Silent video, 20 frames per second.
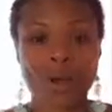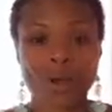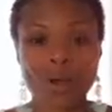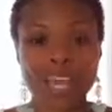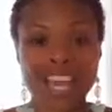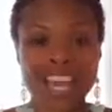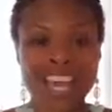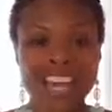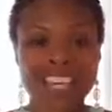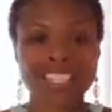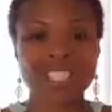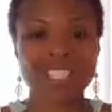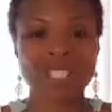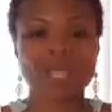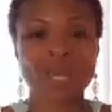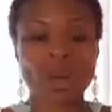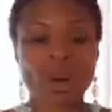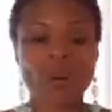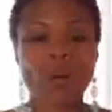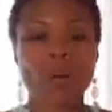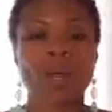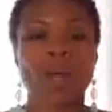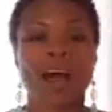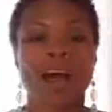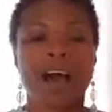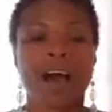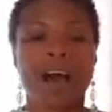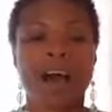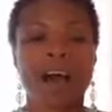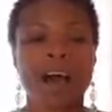Okay, so
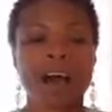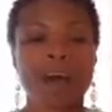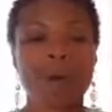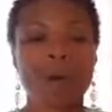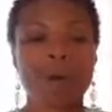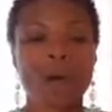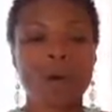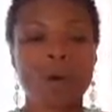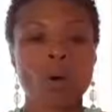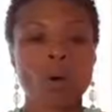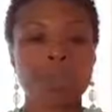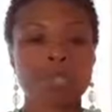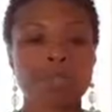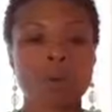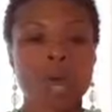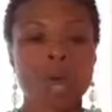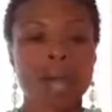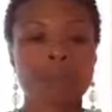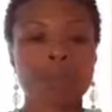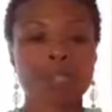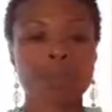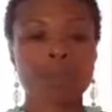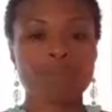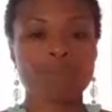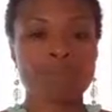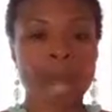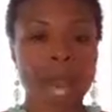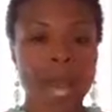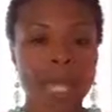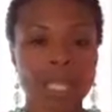I also have
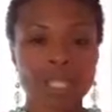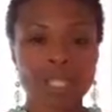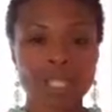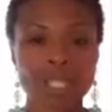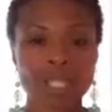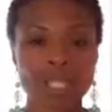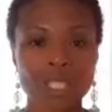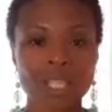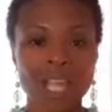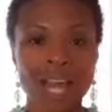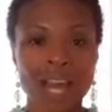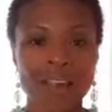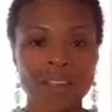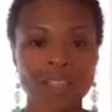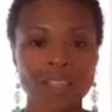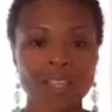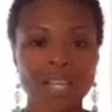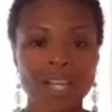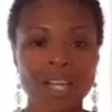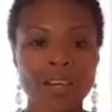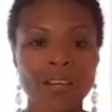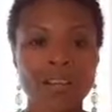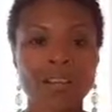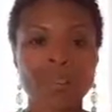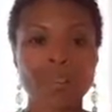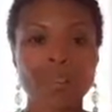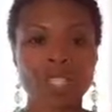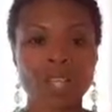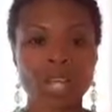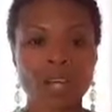some packages out there. If
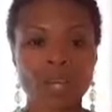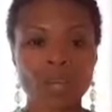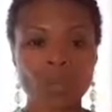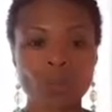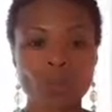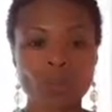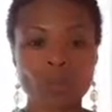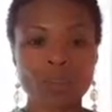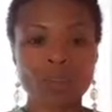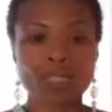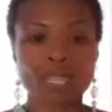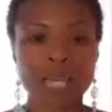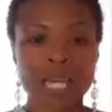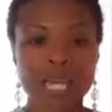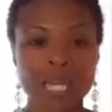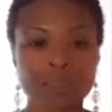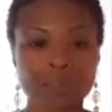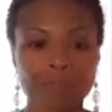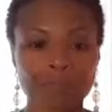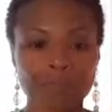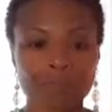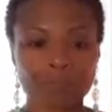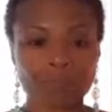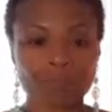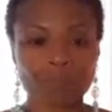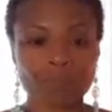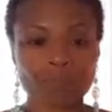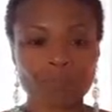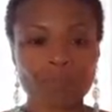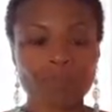you check on the website,
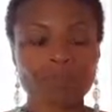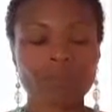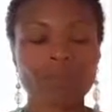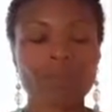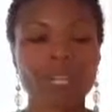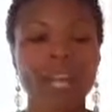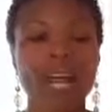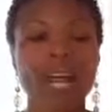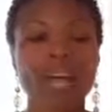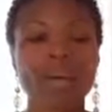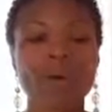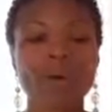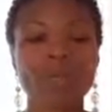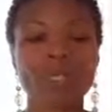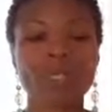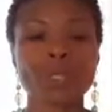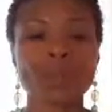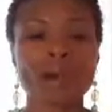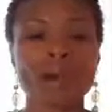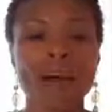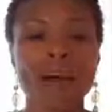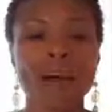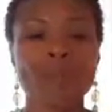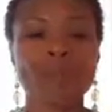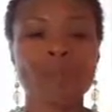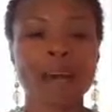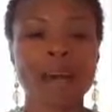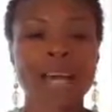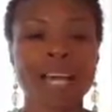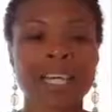I also
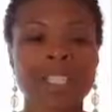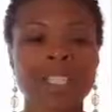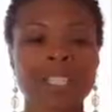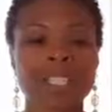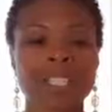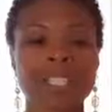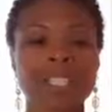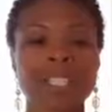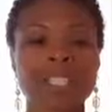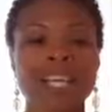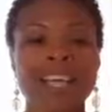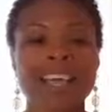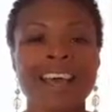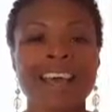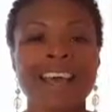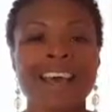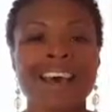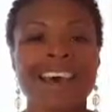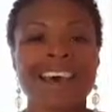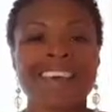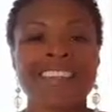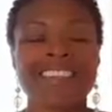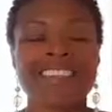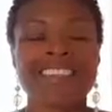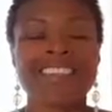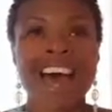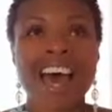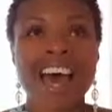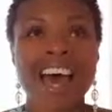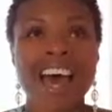have packages
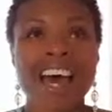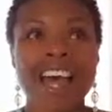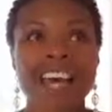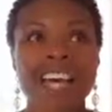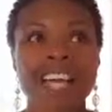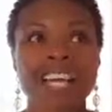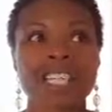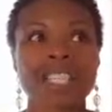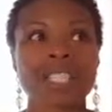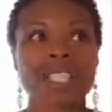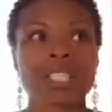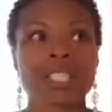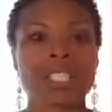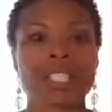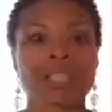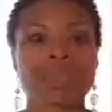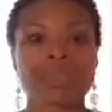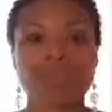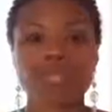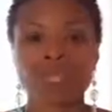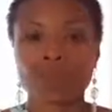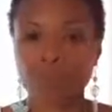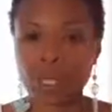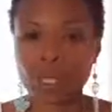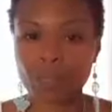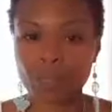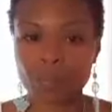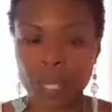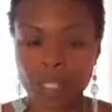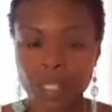that
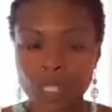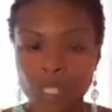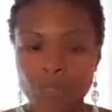spring